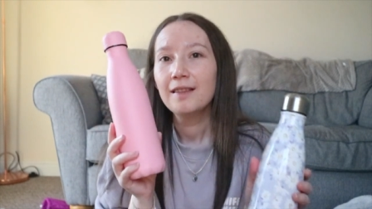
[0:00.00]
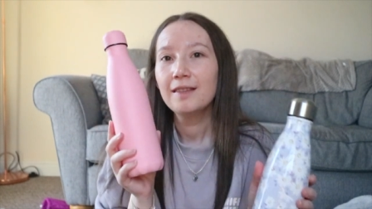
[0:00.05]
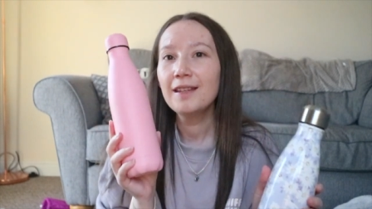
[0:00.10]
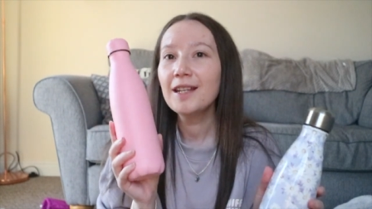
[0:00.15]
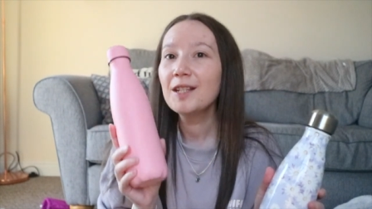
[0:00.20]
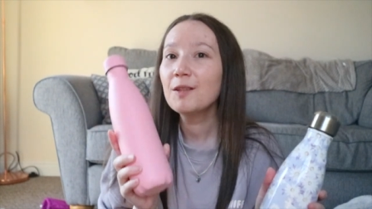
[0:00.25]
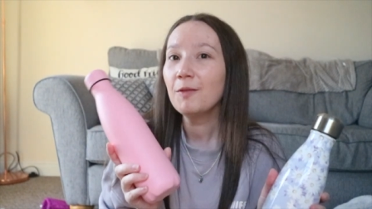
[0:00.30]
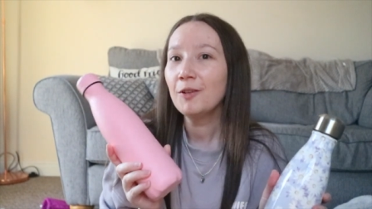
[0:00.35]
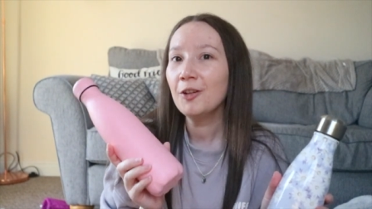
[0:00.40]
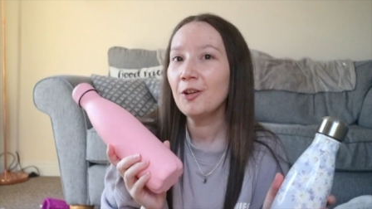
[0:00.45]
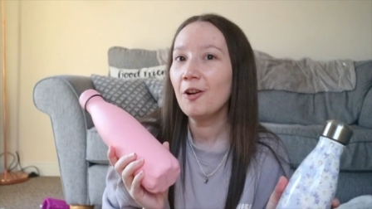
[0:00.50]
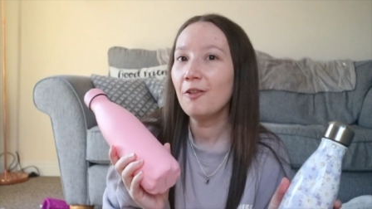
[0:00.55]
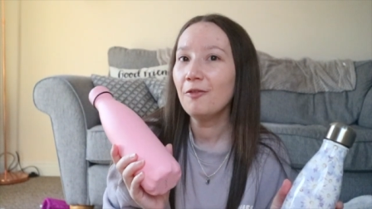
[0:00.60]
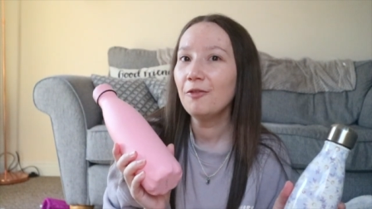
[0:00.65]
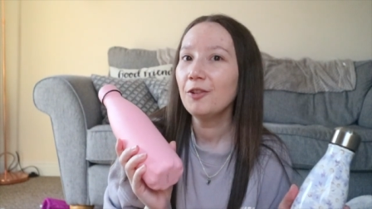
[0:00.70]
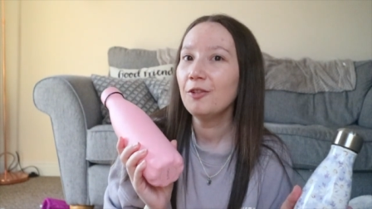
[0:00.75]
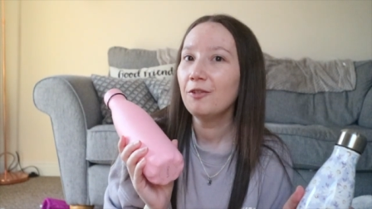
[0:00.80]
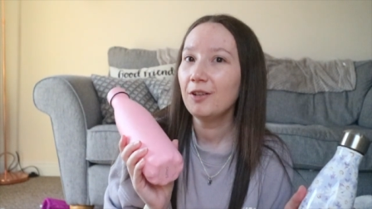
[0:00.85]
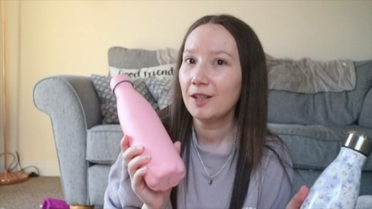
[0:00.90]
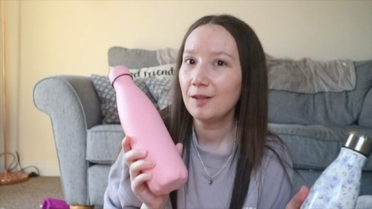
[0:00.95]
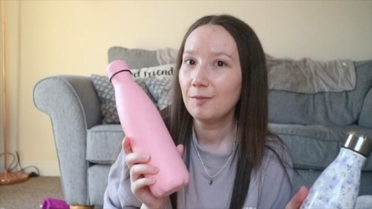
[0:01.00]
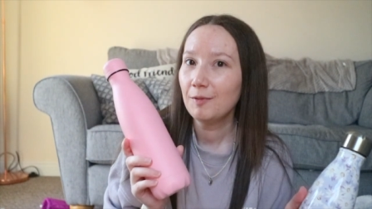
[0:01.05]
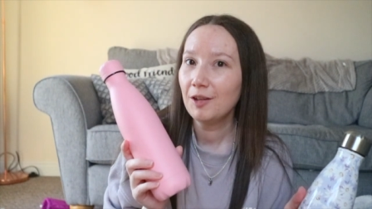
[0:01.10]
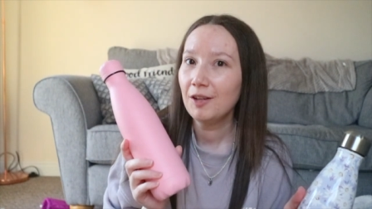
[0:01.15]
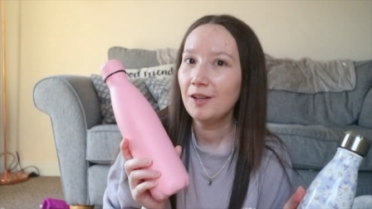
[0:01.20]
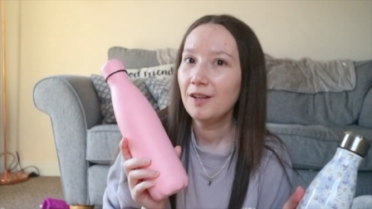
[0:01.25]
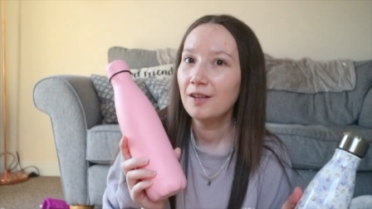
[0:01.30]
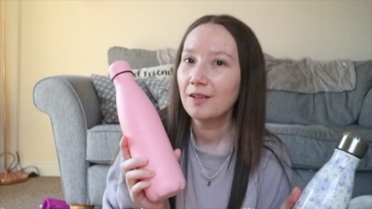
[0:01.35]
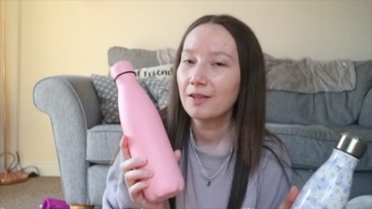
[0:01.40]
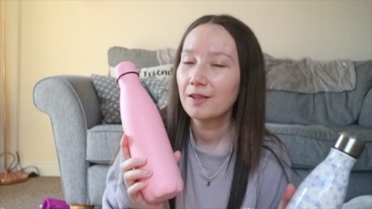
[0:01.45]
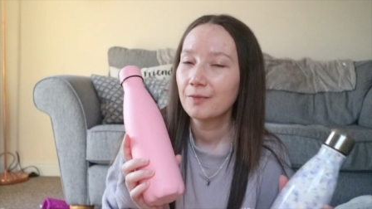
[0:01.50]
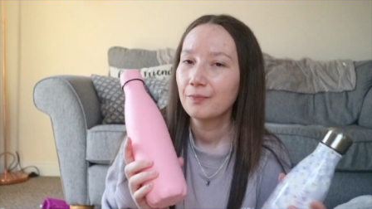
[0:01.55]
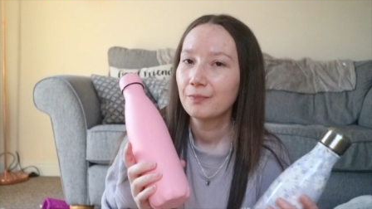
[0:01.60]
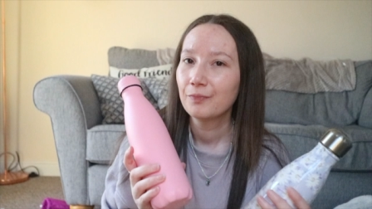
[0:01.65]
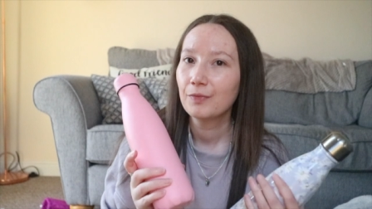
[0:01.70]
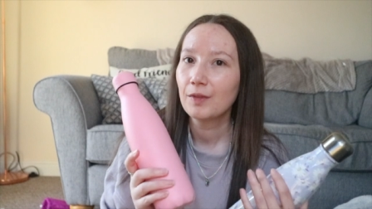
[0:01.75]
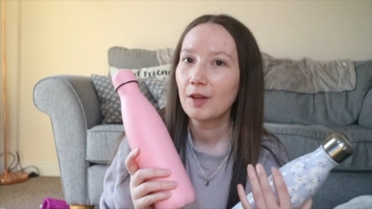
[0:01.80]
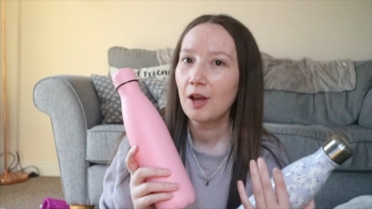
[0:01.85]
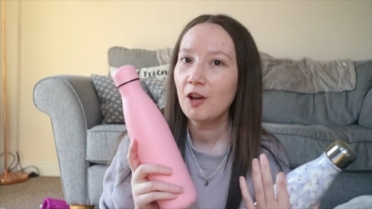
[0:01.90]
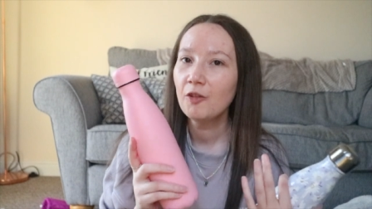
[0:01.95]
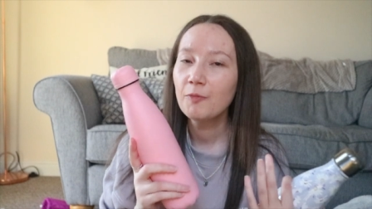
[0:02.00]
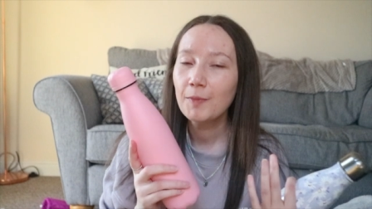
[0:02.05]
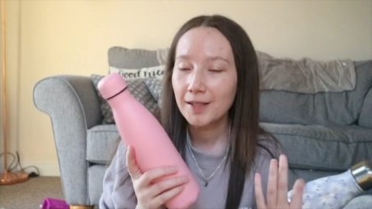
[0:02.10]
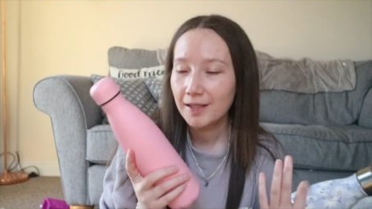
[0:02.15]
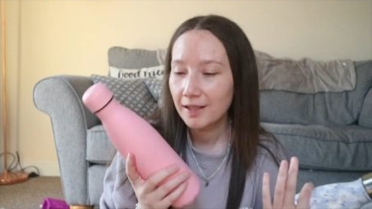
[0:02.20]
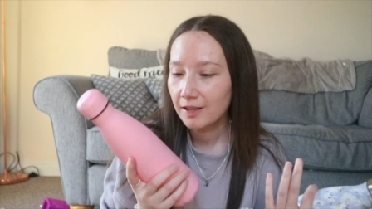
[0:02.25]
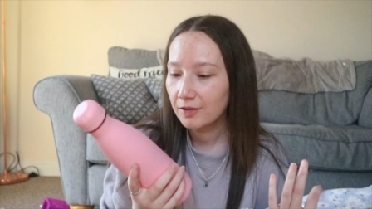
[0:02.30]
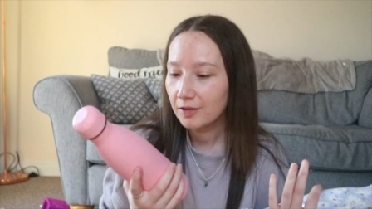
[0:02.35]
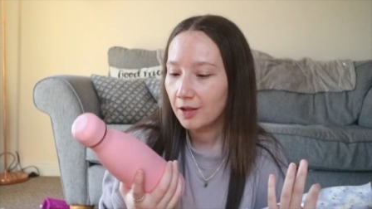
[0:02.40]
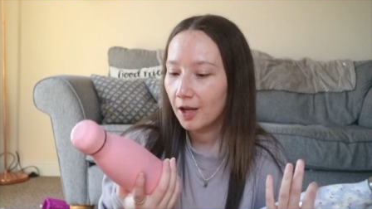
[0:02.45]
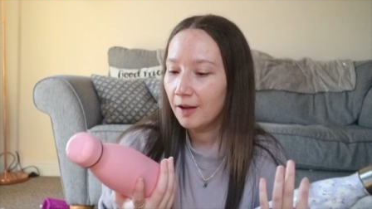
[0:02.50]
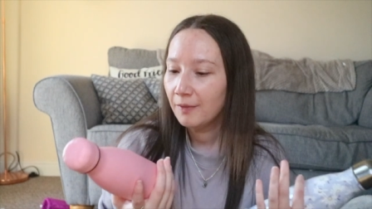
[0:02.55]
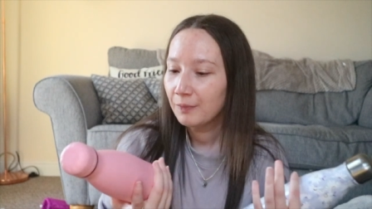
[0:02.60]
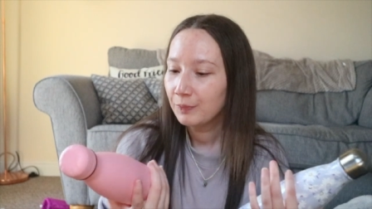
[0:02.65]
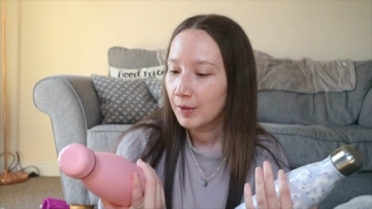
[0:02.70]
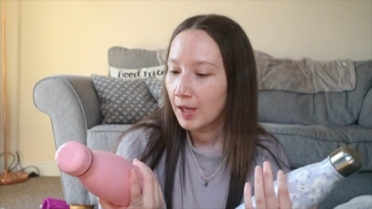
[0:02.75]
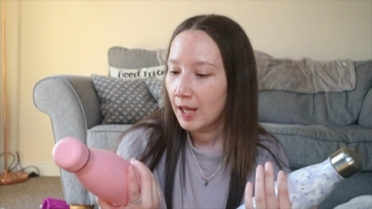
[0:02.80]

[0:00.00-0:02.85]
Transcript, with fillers: This one I got for Christmas off my sister.